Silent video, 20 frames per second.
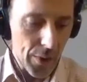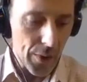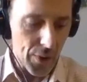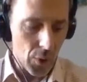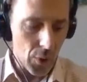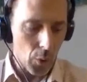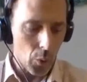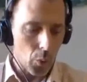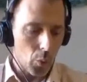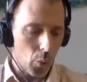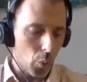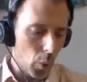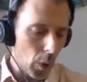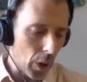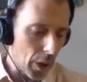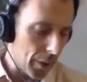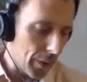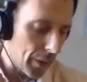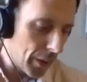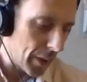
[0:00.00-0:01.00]
So
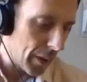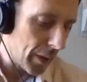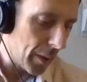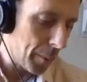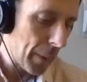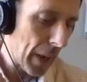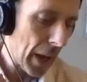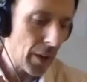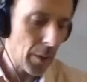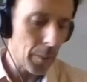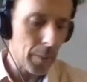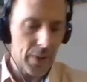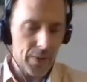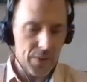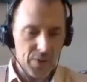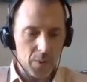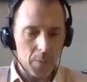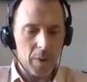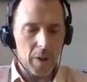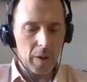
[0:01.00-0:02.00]
one of the
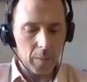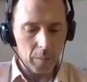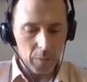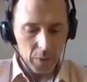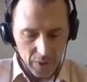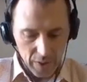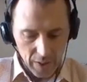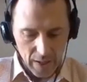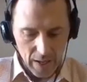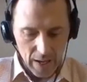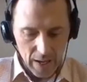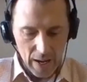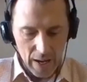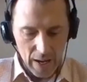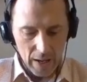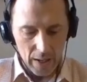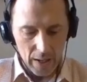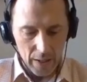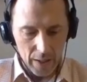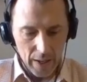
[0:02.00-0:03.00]
impediments to being able
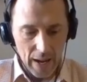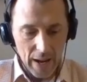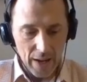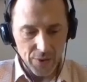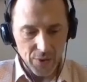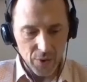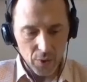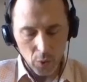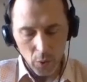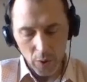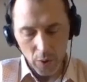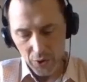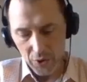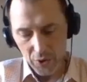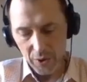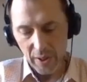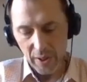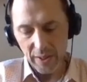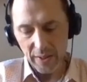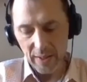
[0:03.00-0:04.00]
to answer a
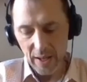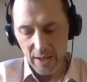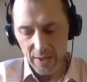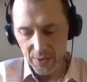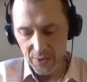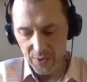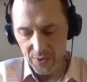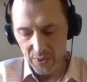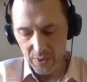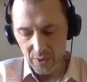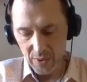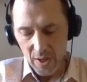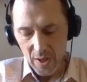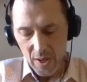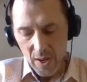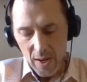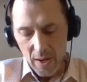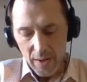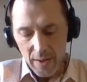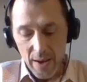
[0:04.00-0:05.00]
question like that is
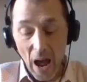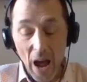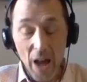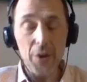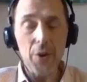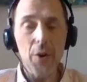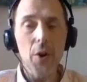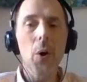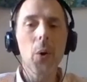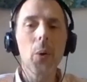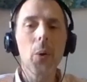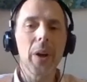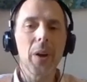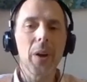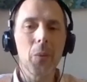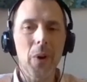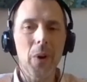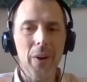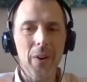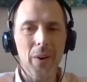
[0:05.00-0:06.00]
not
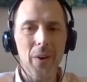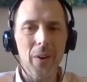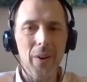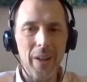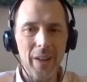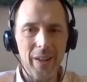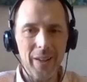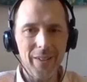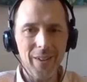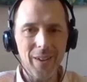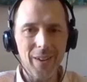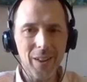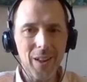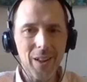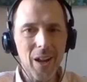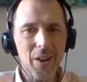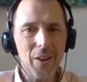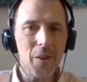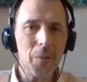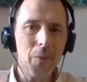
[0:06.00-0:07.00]
knowing what are in a
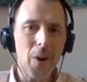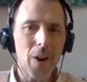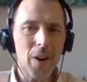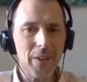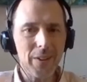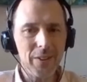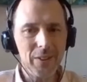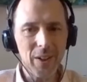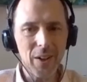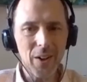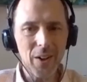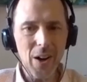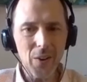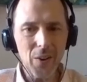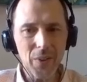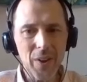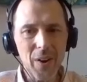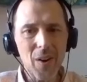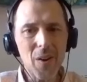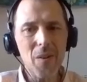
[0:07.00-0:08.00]
lot of the products that are
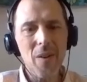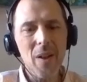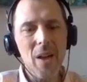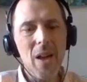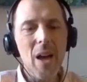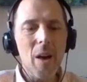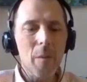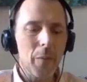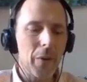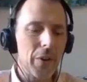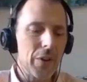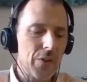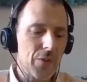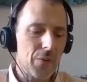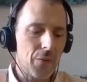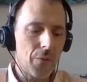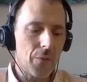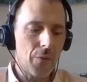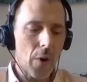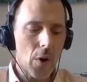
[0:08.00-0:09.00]
out there. But as
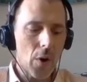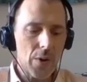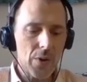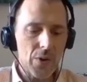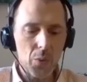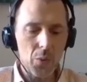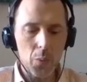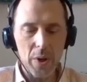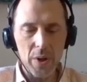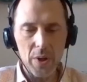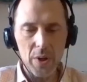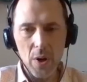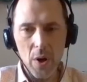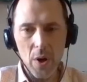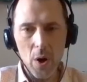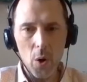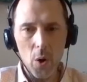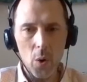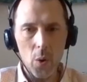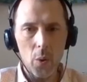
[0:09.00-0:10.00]
far as we
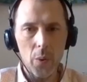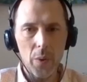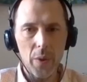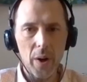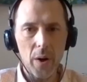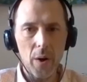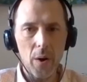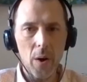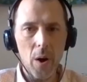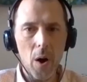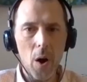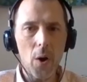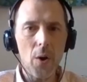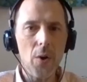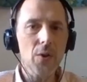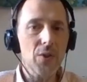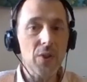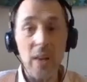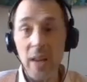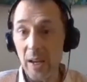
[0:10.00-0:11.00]
know, there
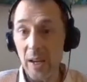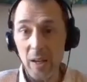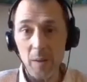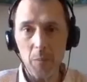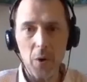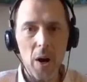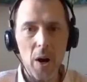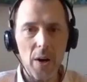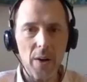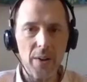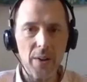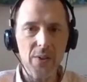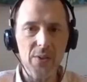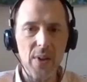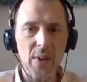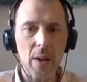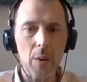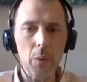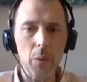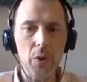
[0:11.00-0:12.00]
aren't any
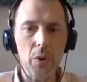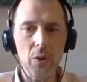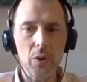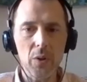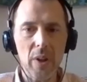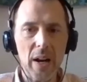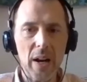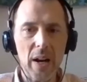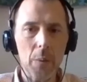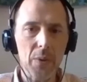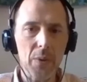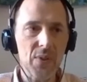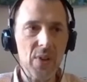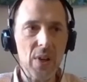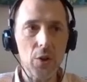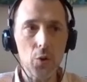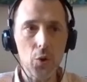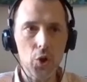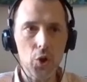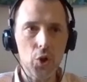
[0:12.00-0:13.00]
products that I would
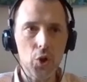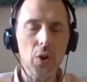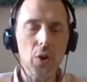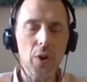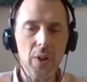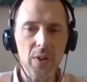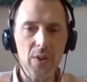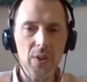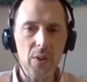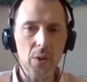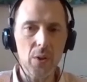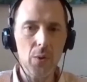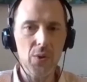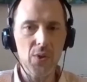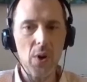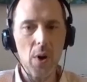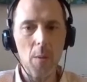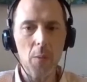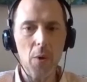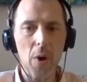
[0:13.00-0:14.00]
you shouldn't
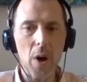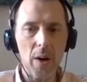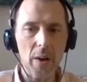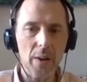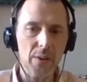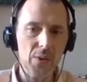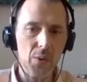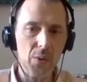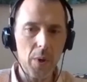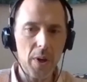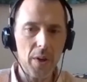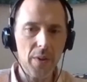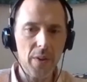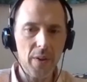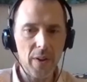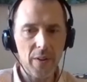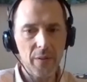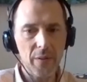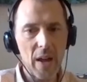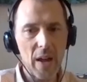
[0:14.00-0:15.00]
use our products with,
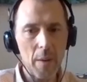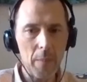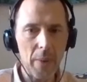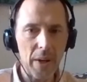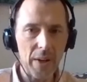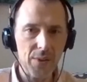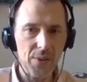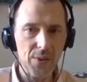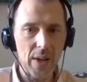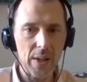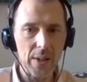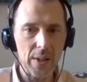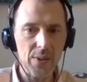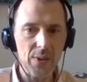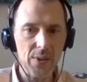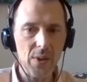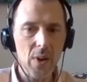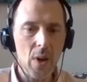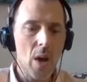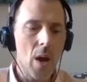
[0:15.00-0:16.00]
if that makes
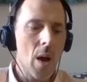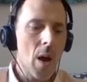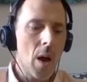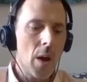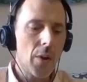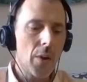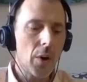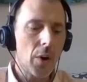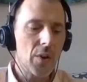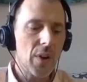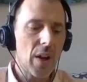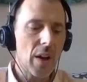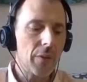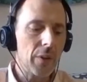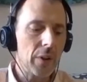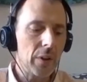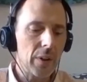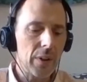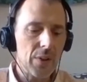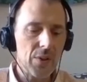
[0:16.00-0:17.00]
sense. Yeah. There are
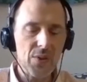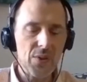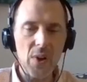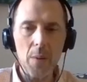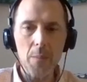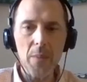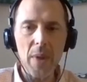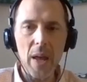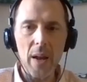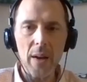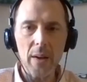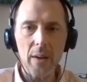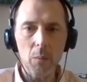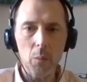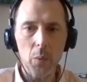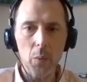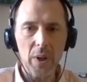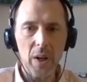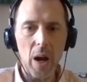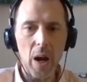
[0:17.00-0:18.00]
definitely some that
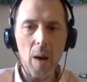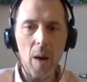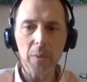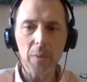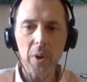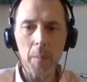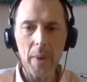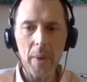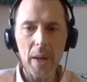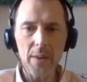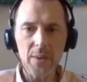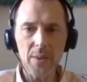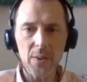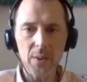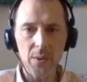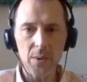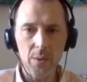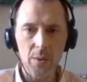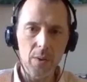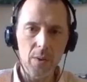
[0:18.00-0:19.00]
would
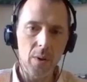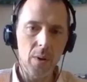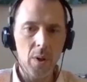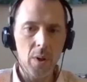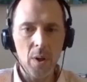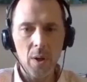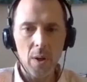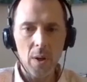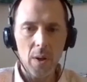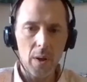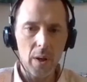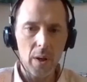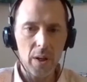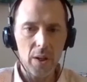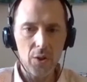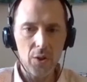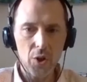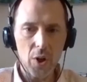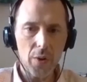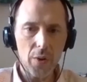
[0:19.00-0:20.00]
complement
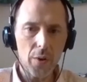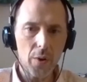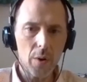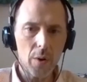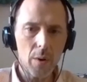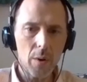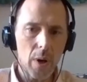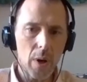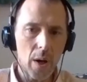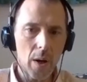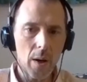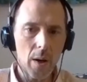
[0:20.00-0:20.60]
each other.